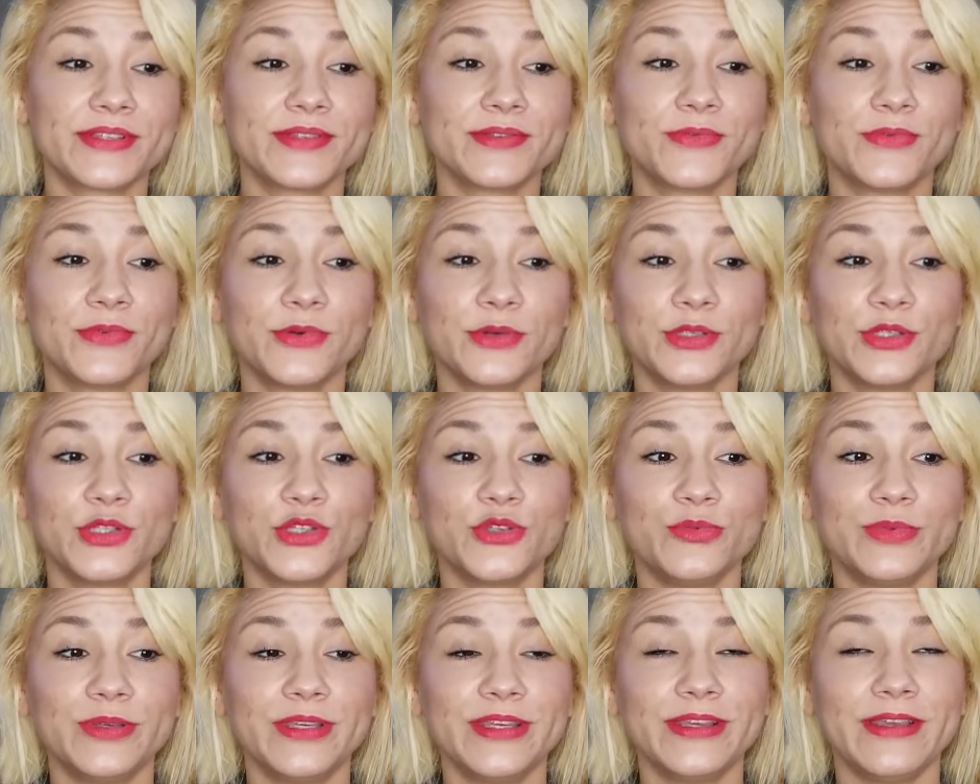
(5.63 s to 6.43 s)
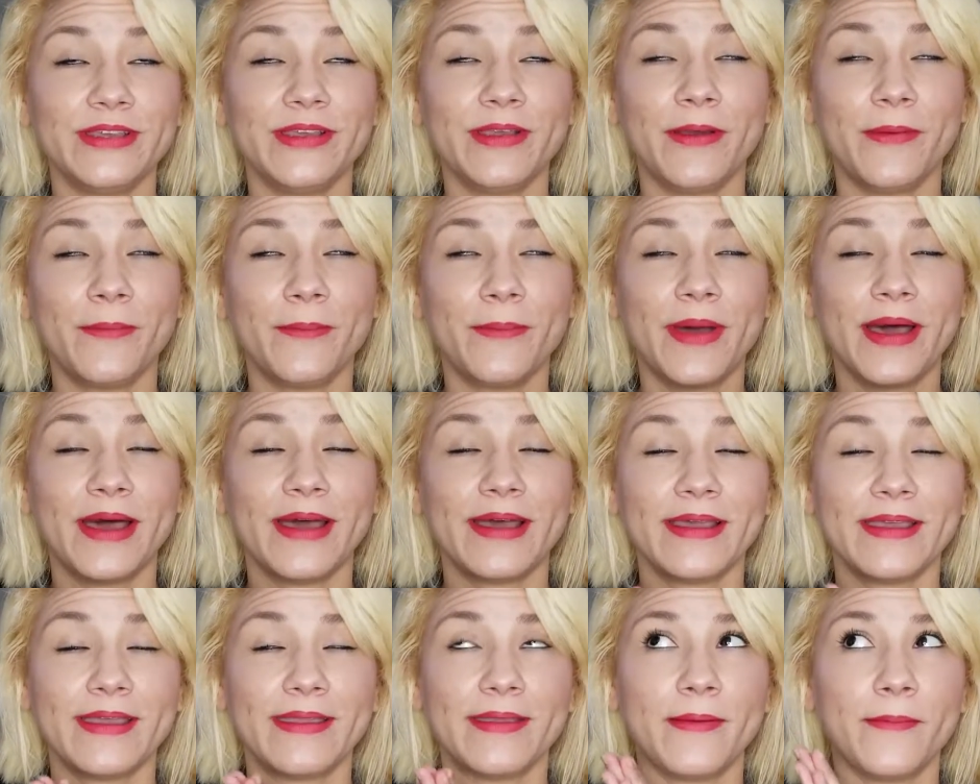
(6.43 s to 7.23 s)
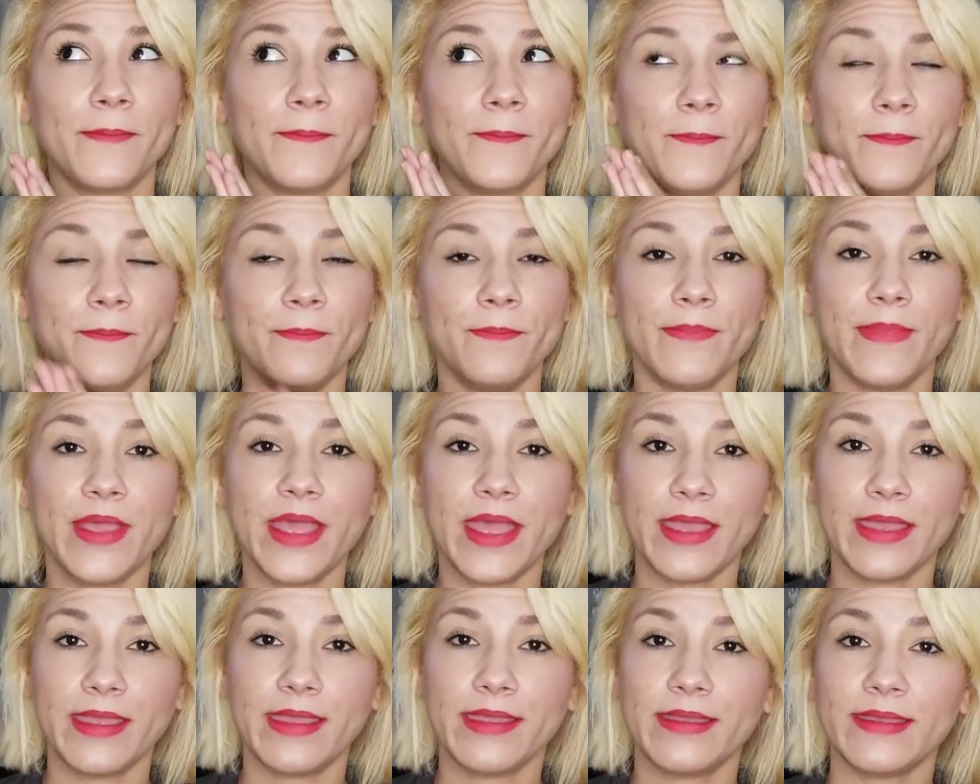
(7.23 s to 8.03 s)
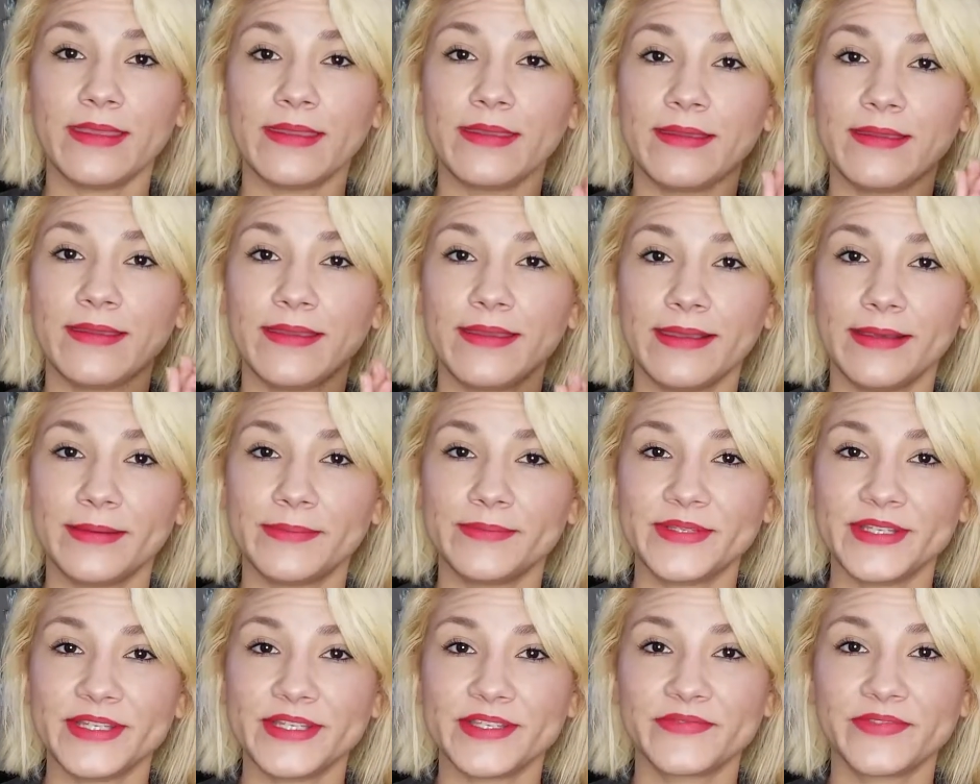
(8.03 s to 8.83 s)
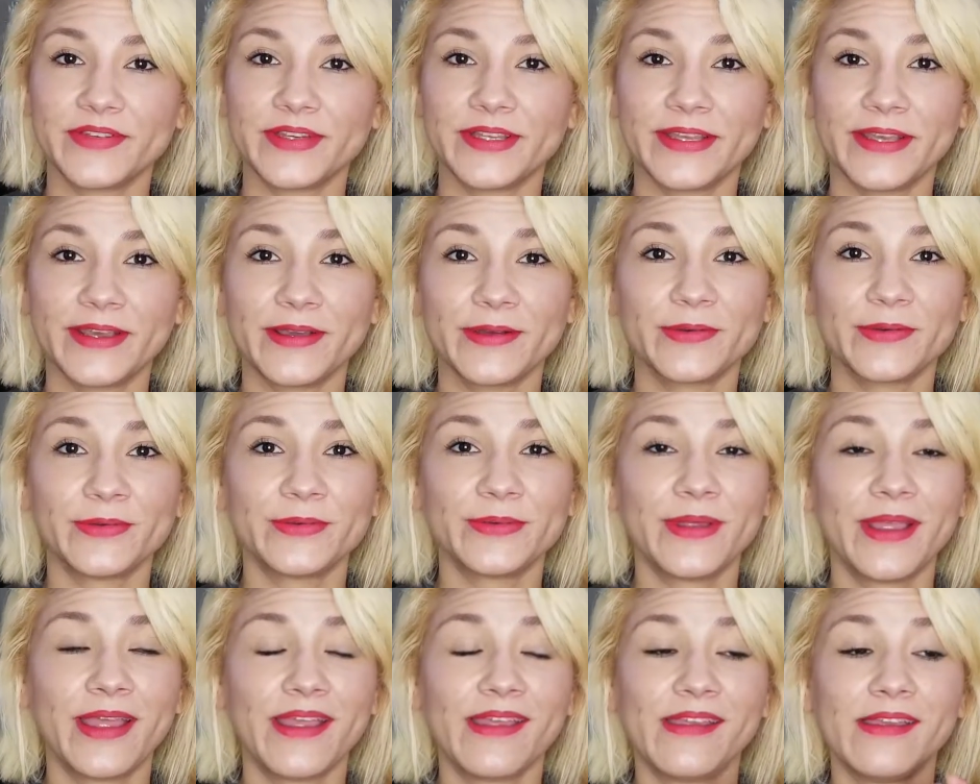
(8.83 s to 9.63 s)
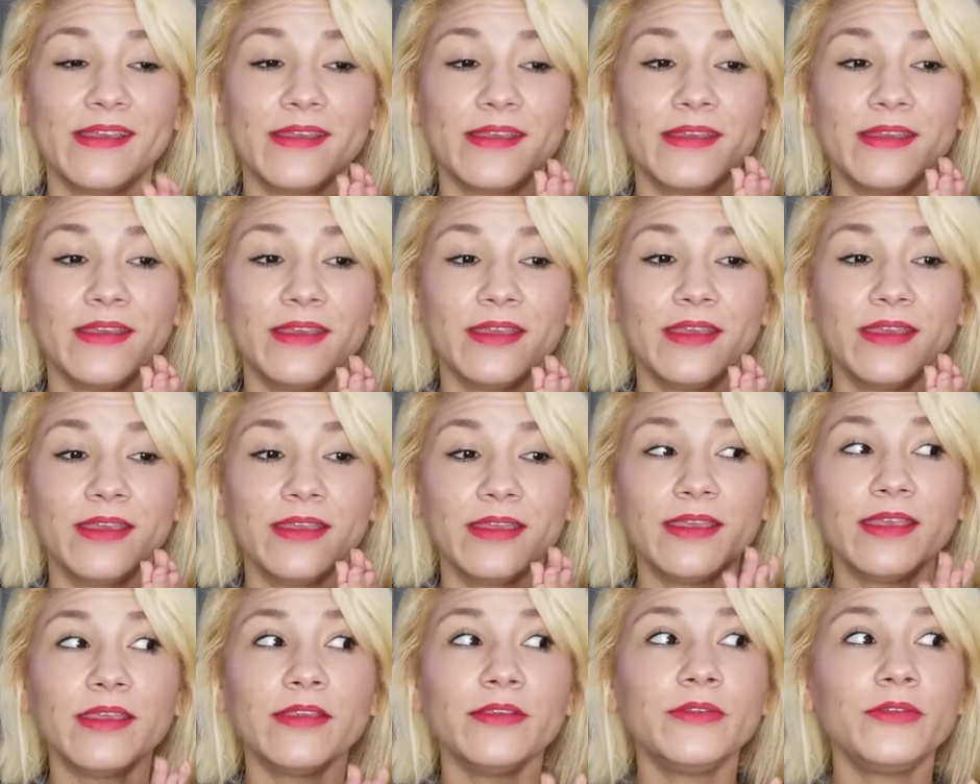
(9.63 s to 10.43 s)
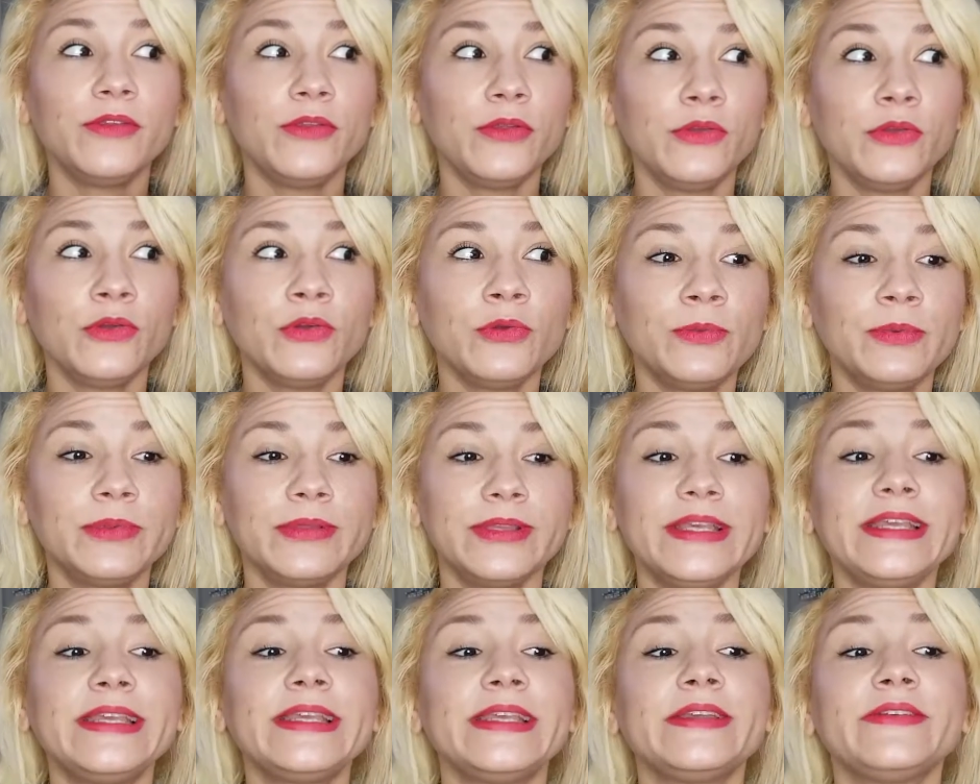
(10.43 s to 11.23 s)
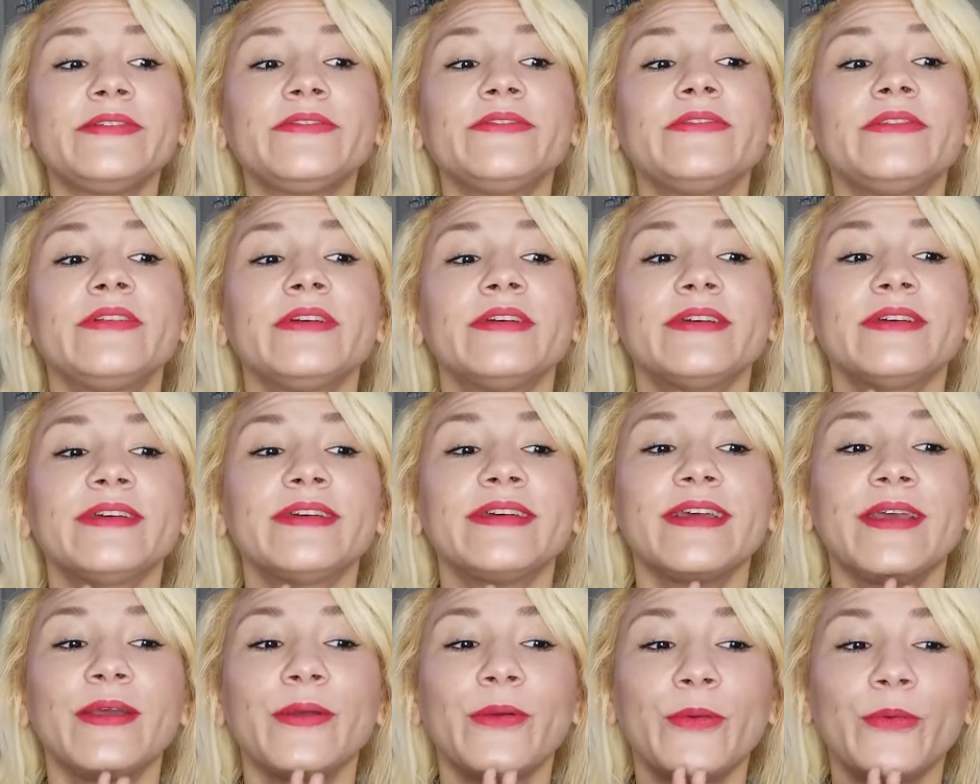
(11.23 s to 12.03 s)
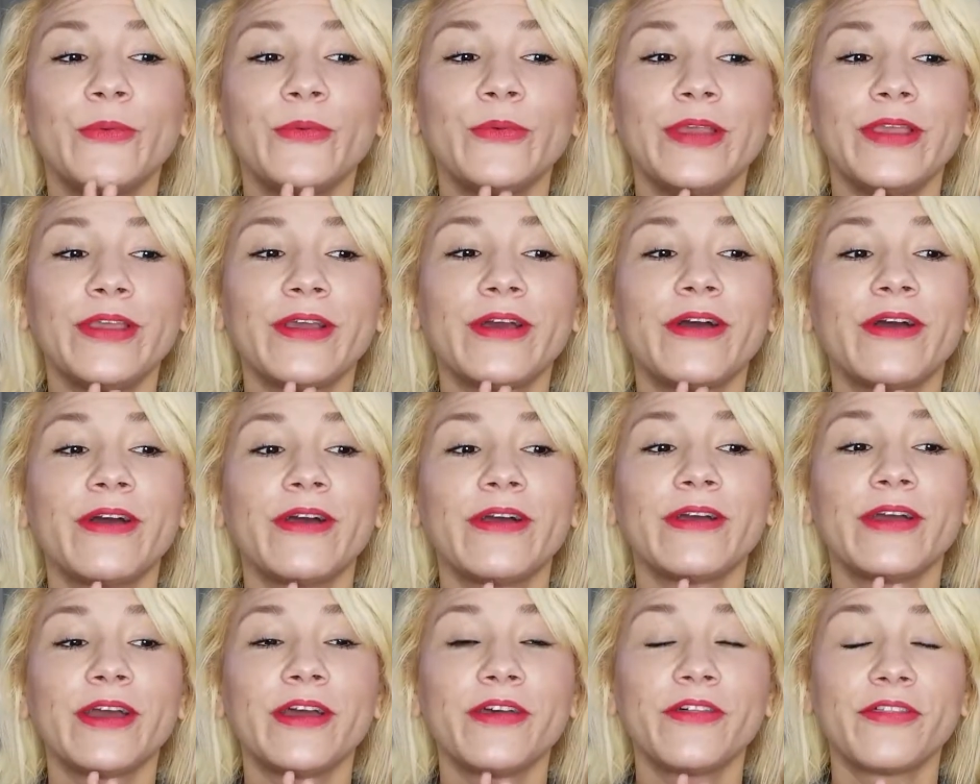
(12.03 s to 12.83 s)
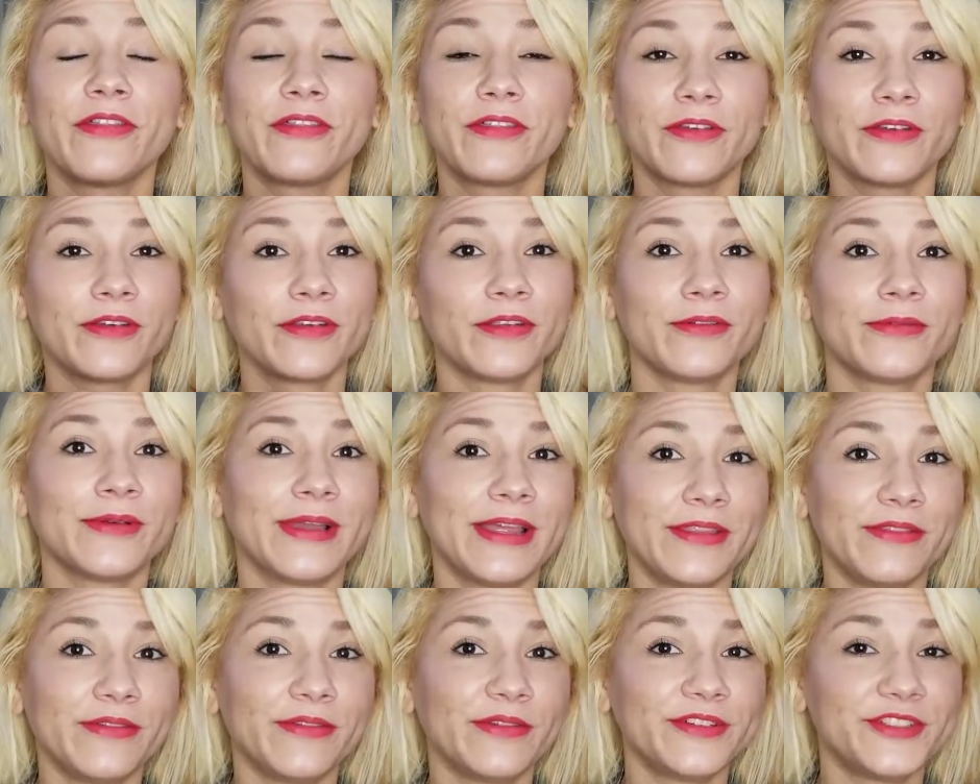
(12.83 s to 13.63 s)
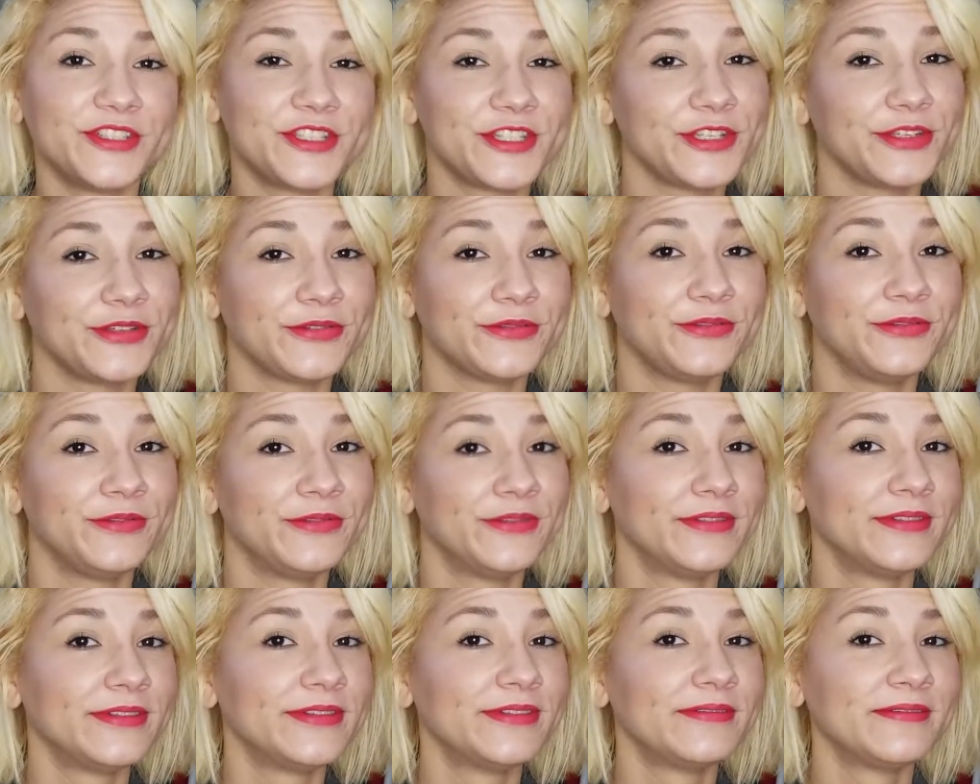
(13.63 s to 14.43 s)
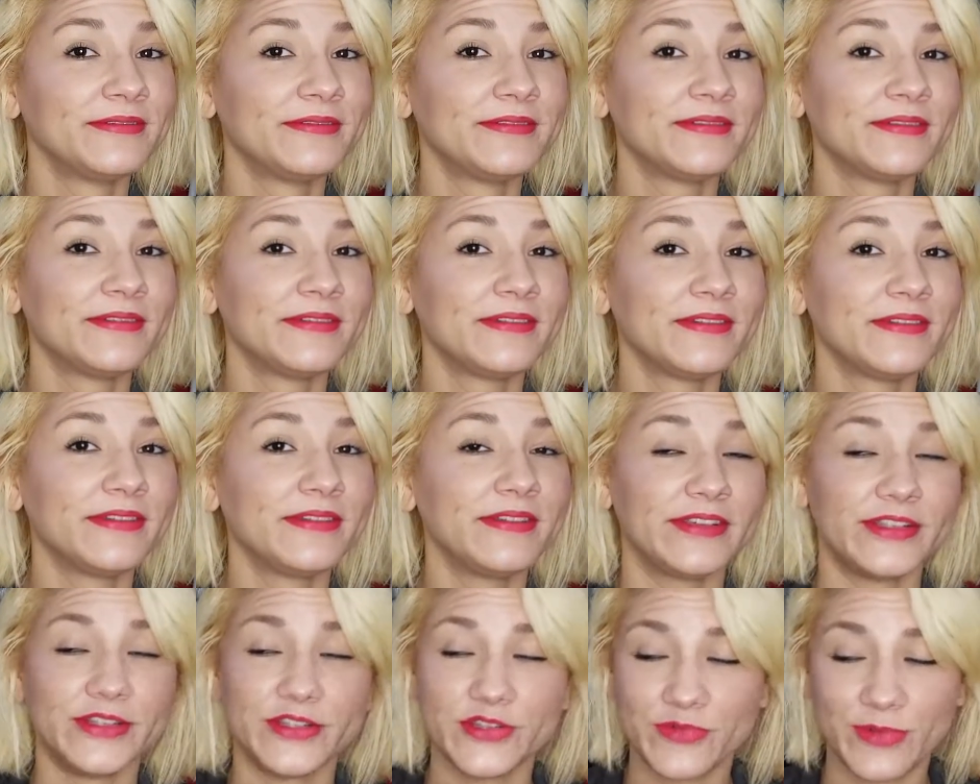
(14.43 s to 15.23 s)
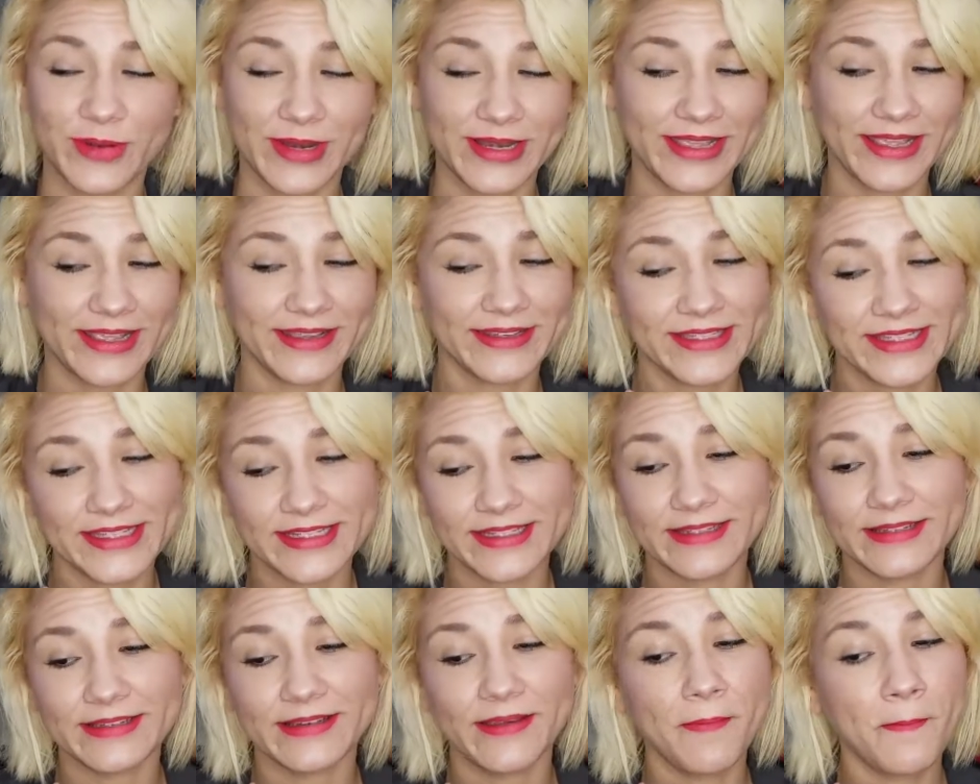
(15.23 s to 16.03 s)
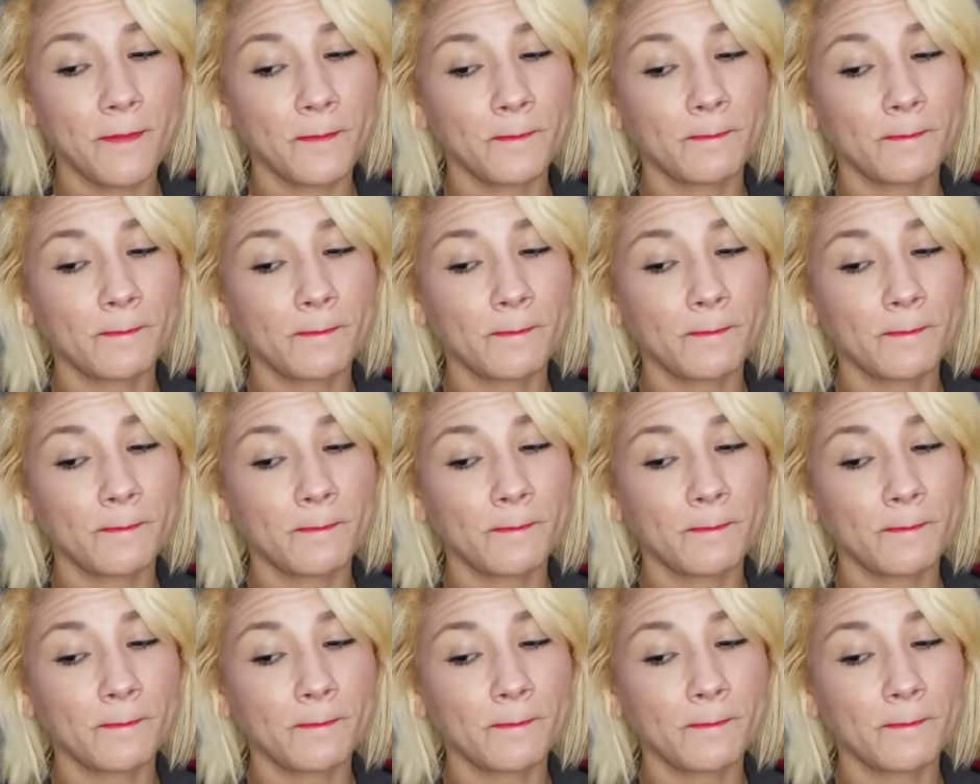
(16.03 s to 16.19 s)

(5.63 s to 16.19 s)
is going to be my May Empties video. Can you believe we are a third of the way through June in 2018?